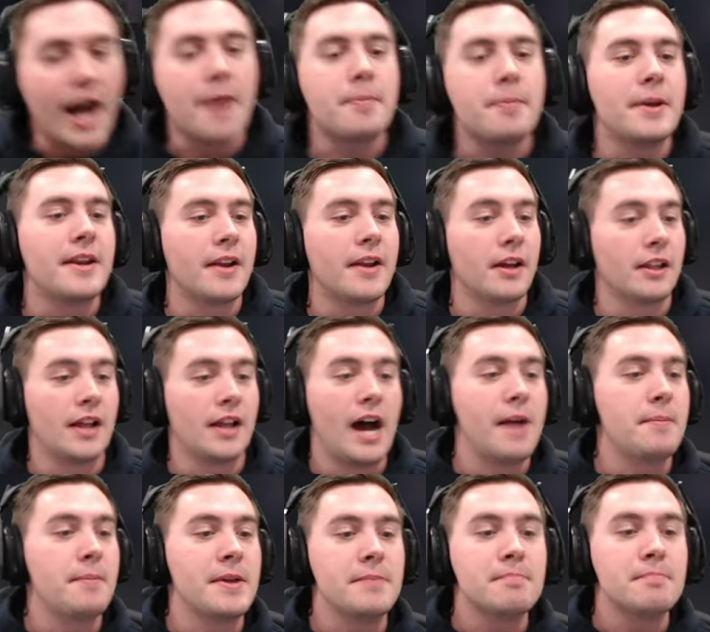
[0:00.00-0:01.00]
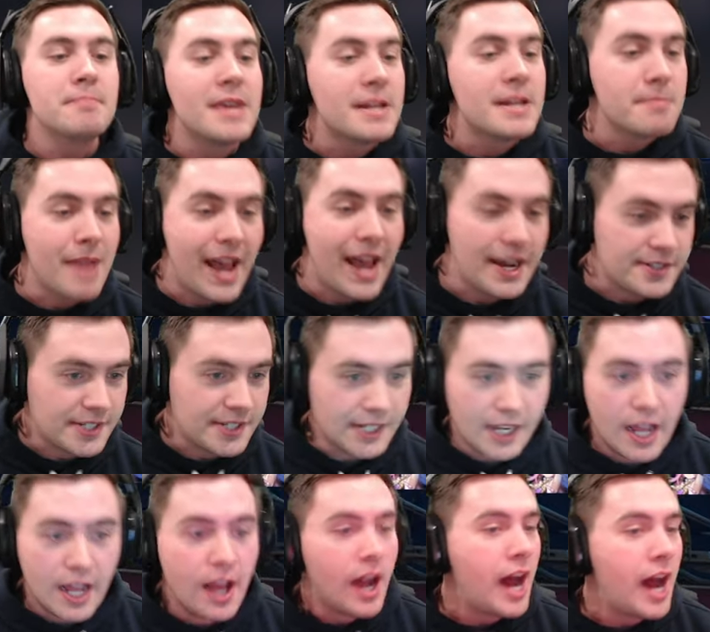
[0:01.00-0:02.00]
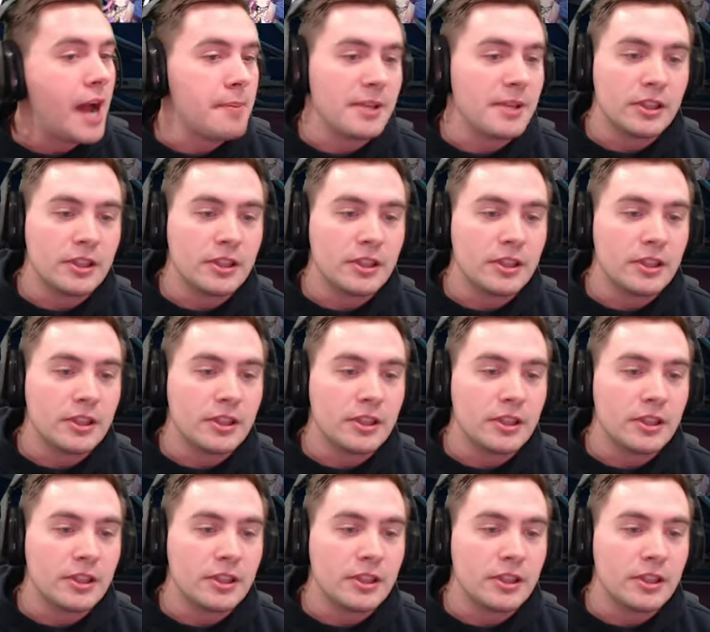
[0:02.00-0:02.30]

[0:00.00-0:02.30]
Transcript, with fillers: been I've been min maxing. I've been